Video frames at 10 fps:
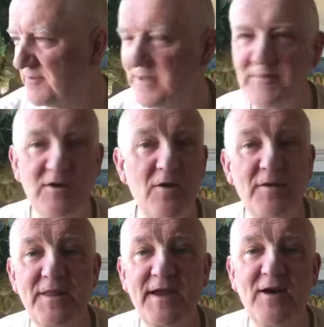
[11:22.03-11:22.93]
that people go
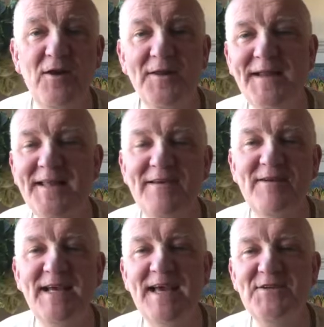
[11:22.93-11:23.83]
on their holiday, their
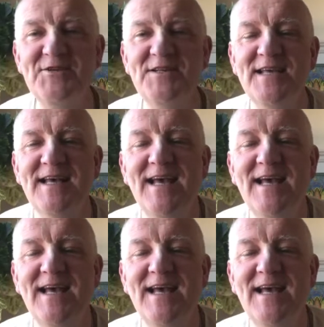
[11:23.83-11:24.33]
vacation,